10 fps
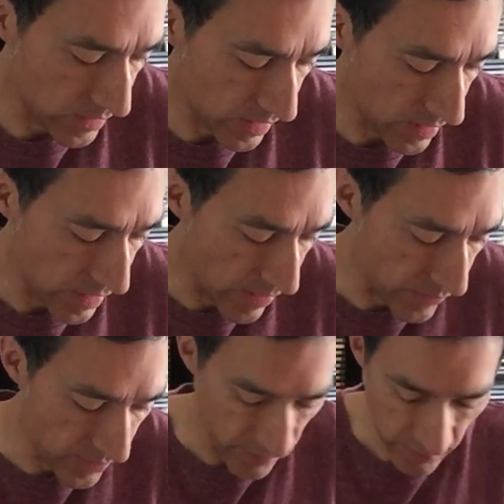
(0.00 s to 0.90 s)
the La
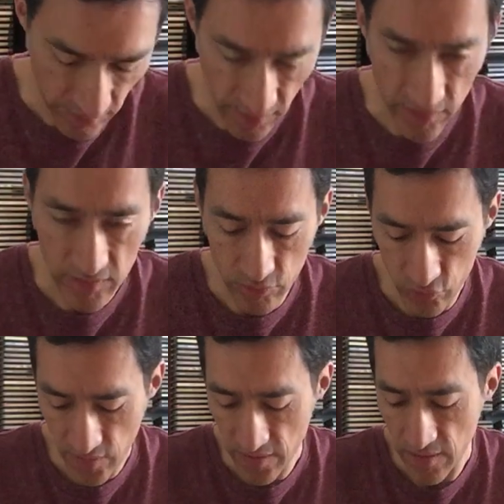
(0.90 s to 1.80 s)
Vie
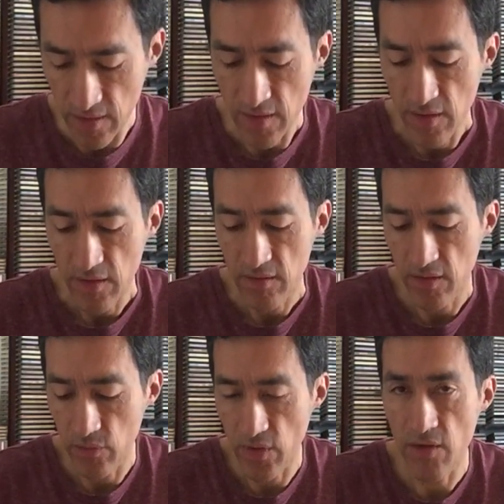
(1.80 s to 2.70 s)
soundtrack.
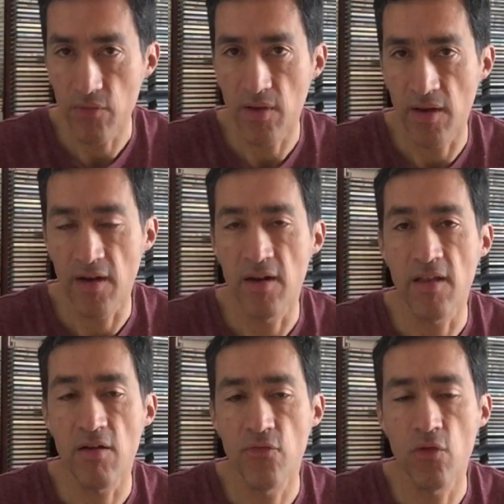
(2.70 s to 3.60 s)
Then we have in
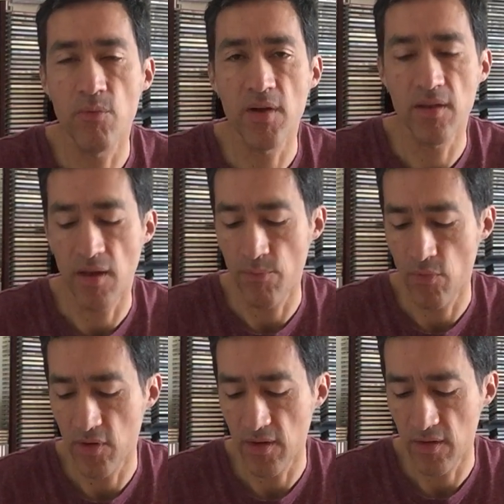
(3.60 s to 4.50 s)
another format. I
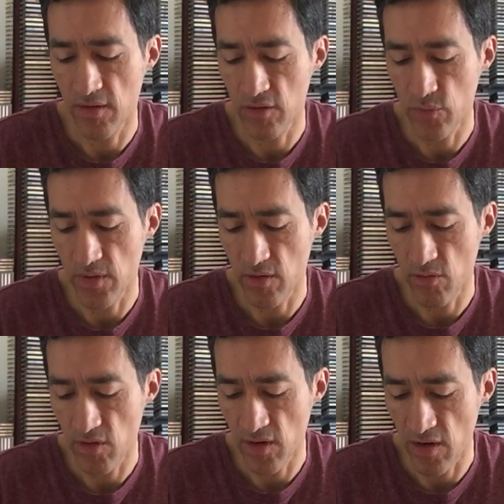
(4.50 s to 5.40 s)
bought this one
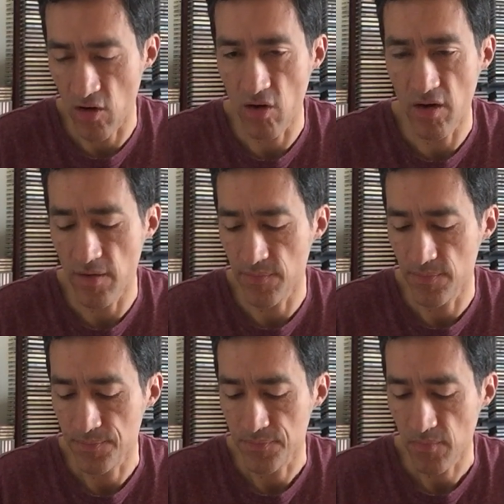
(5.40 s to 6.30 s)
early
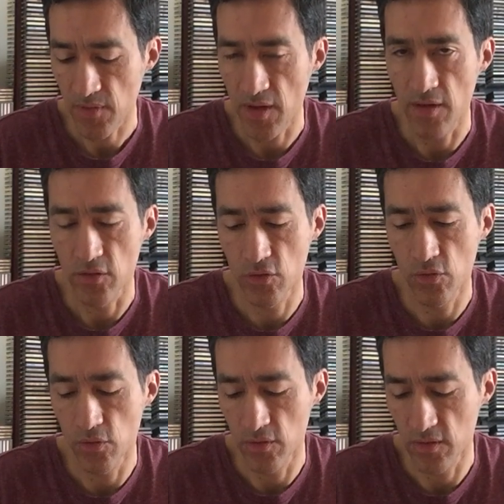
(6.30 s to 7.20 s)
in
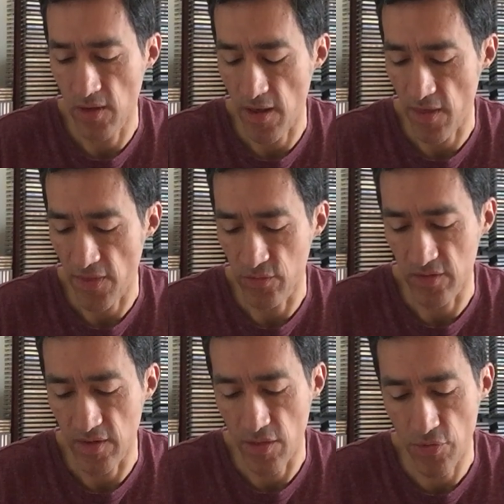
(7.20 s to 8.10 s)

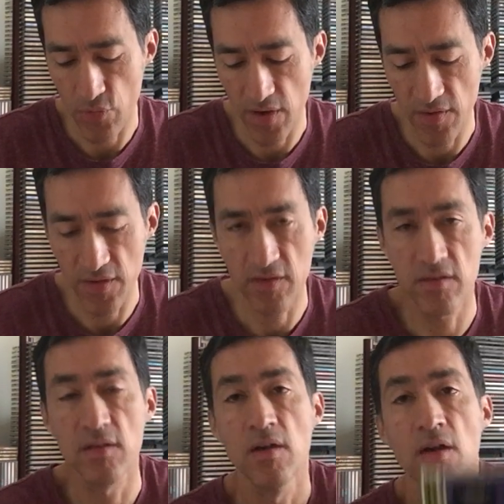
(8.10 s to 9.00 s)
2003. This
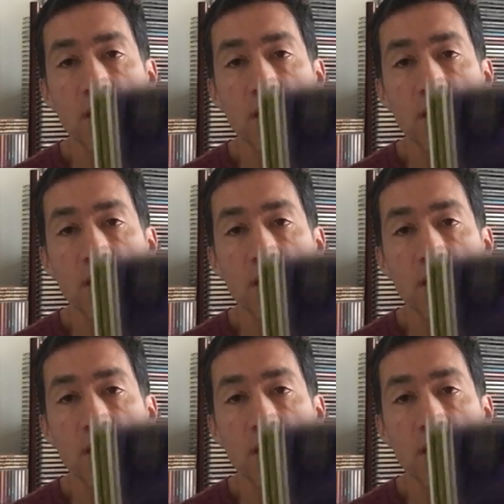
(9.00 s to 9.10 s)
is